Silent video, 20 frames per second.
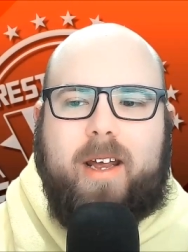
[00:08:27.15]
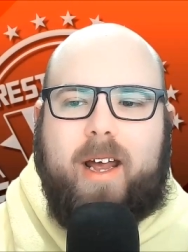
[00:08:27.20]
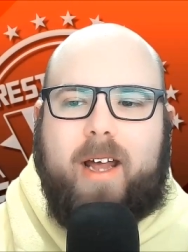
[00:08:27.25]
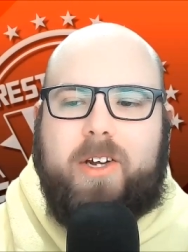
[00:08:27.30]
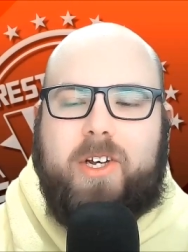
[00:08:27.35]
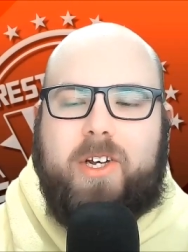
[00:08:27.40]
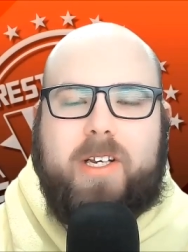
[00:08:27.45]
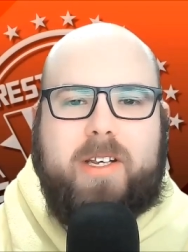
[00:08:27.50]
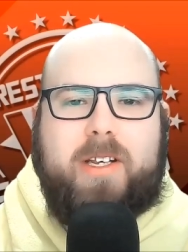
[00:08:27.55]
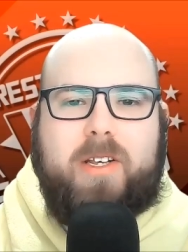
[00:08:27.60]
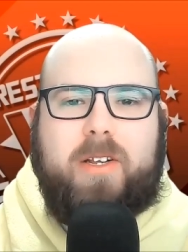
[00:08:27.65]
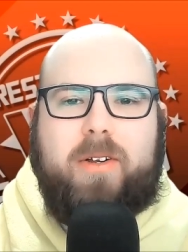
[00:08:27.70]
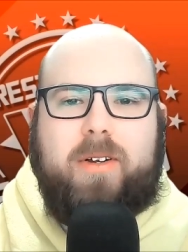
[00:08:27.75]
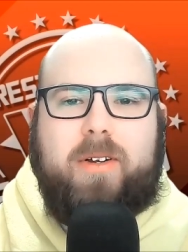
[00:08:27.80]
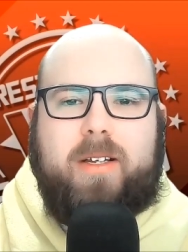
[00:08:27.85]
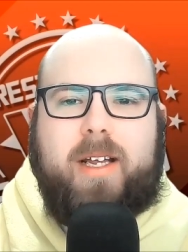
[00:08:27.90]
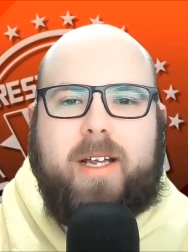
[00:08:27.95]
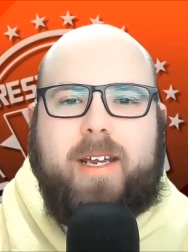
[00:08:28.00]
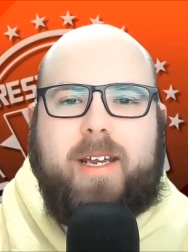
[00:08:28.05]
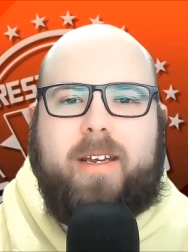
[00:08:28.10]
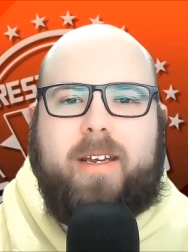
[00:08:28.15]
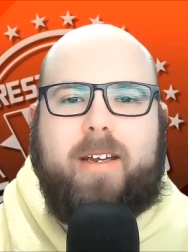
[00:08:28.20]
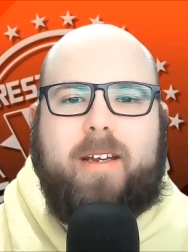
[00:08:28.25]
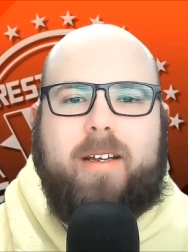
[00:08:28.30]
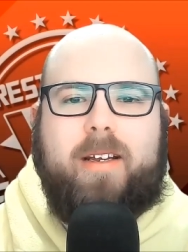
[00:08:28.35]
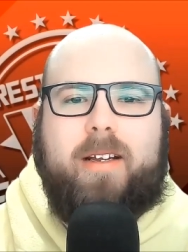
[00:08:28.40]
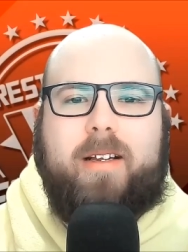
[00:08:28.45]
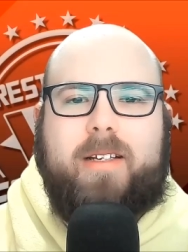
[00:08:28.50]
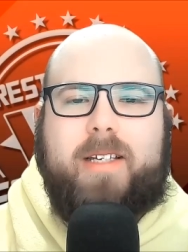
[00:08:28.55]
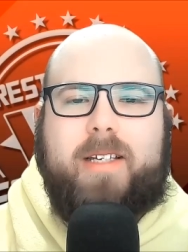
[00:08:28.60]
Uh, just as it looked like
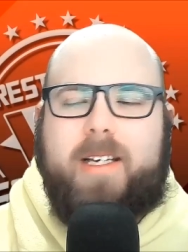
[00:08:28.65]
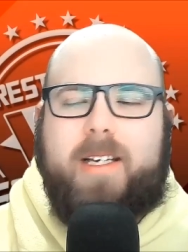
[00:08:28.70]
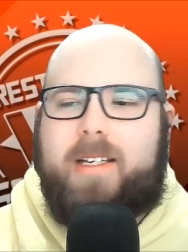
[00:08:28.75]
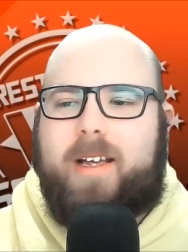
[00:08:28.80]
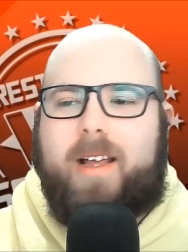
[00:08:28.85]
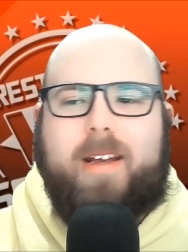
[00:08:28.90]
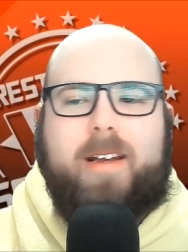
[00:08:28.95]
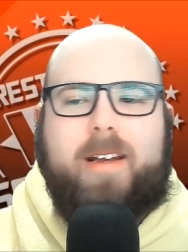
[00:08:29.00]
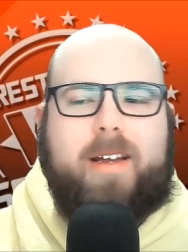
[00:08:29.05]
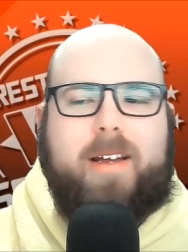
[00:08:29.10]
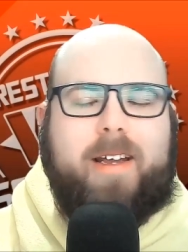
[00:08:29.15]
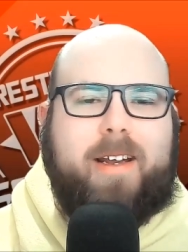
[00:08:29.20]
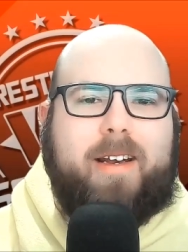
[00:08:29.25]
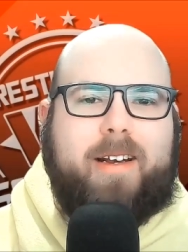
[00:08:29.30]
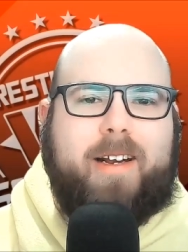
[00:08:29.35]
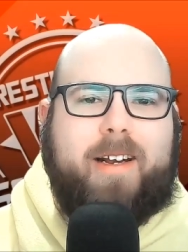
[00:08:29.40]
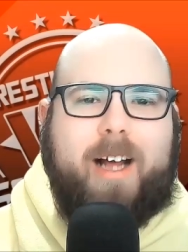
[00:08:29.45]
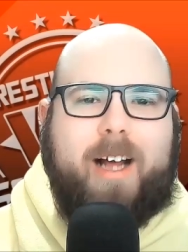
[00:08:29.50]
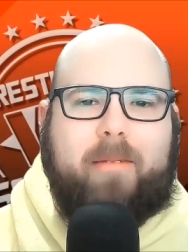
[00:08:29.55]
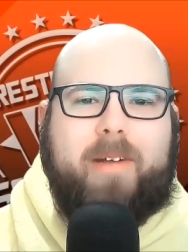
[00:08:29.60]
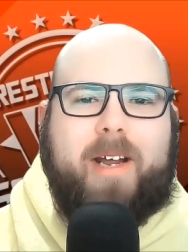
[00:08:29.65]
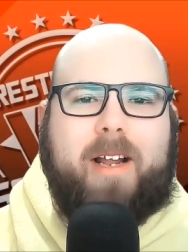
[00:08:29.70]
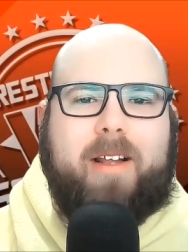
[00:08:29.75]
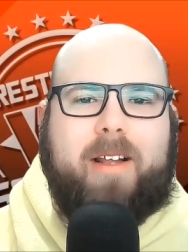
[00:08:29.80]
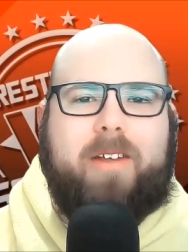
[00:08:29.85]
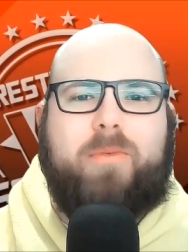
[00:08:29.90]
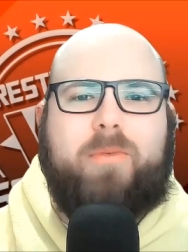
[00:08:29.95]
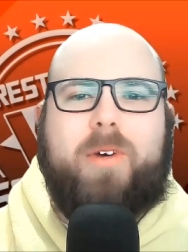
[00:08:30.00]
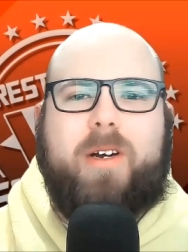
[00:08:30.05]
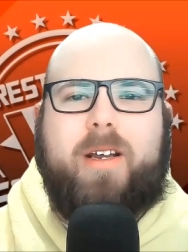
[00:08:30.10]
Sea Santa and Cap
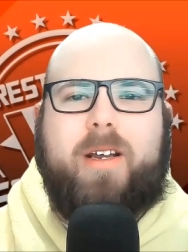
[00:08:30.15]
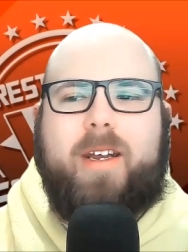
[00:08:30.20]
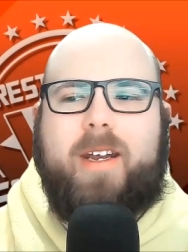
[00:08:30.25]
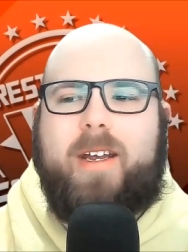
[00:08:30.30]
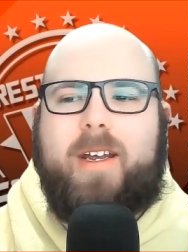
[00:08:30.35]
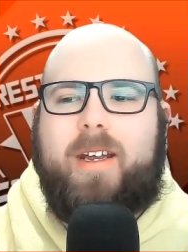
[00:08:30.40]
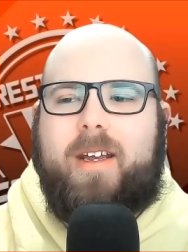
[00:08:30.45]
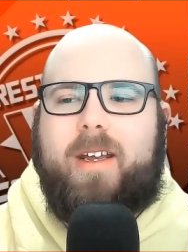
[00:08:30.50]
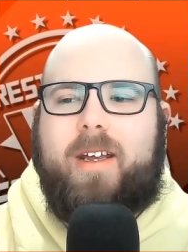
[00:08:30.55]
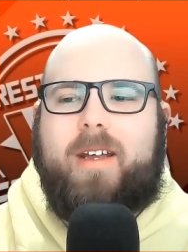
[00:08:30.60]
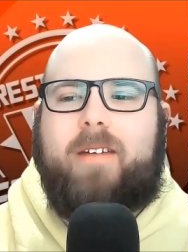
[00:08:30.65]
Dallin were going to